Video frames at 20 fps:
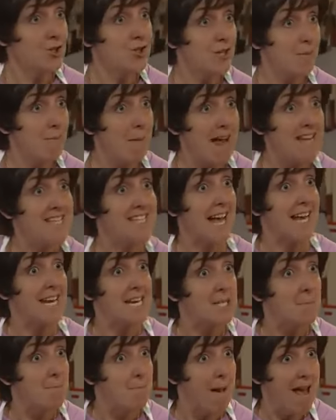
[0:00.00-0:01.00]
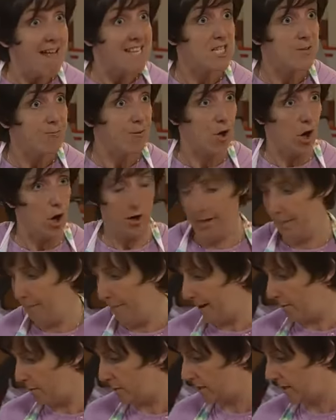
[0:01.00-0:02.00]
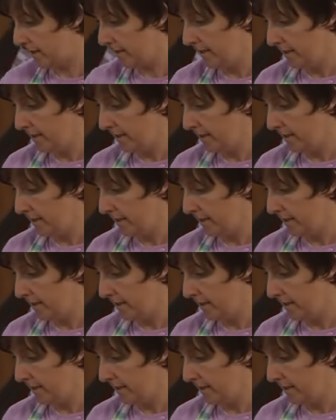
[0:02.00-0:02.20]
just a mess, and it's best forgotten about.